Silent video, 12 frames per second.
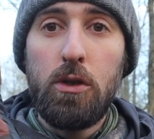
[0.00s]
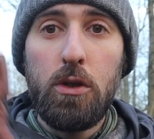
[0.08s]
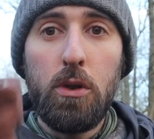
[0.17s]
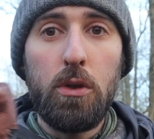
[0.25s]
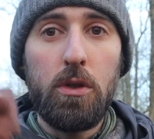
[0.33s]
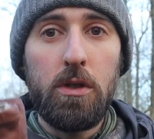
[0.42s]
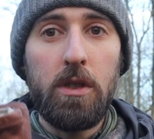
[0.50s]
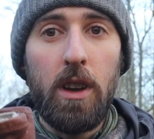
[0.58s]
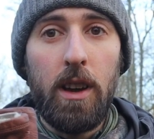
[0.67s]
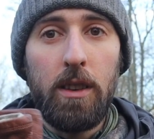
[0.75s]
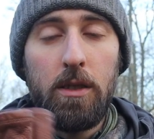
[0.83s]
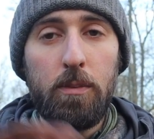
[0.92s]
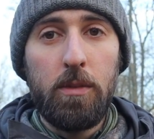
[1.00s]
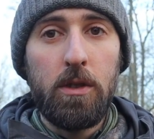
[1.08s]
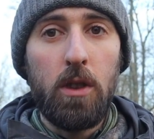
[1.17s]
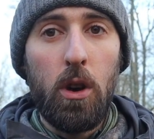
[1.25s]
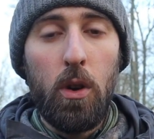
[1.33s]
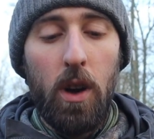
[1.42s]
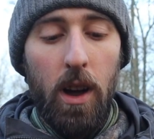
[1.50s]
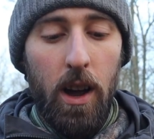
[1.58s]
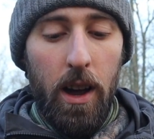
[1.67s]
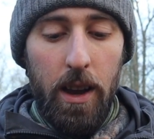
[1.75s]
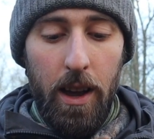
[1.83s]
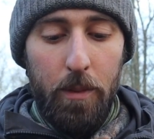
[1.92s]
true to size. So
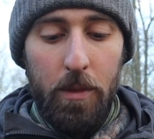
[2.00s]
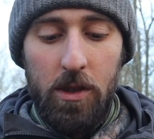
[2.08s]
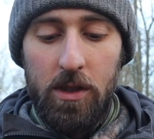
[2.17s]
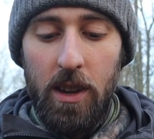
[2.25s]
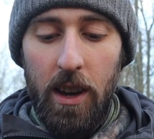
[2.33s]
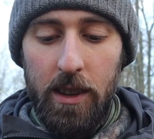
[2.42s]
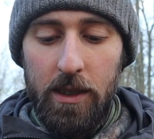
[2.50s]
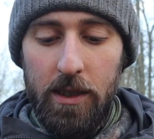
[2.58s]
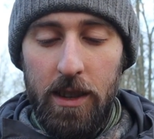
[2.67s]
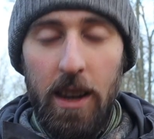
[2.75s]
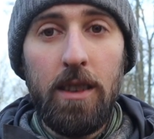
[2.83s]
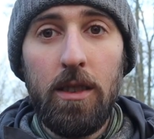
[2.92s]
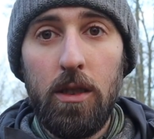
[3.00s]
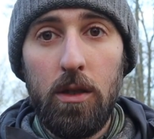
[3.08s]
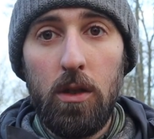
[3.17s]
I am a size 10.